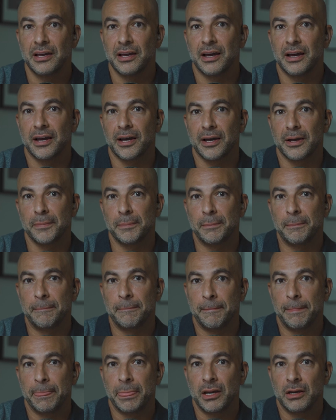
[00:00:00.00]
um,
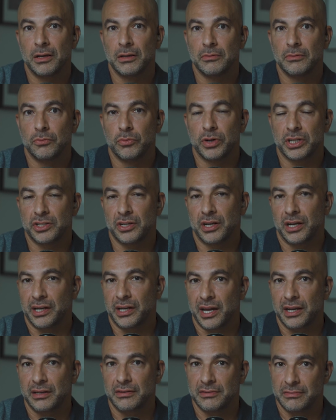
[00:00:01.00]
which
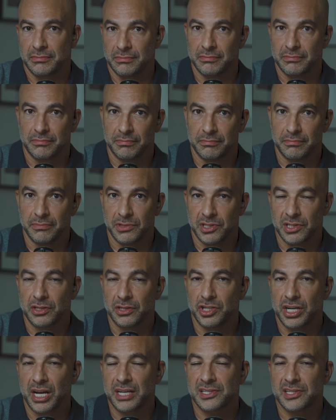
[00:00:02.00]
again
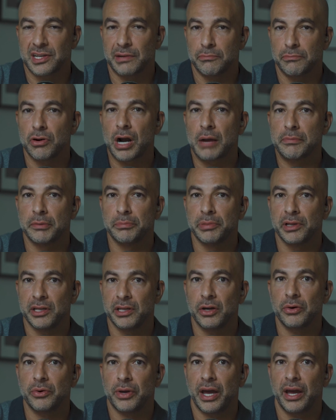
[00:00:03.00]
suggests I'm probably
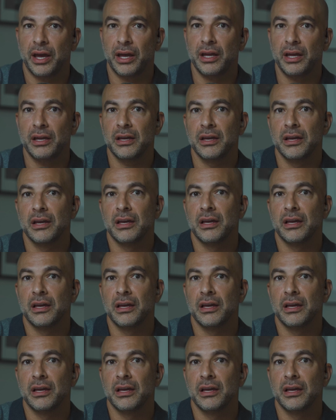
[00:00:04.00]
okay.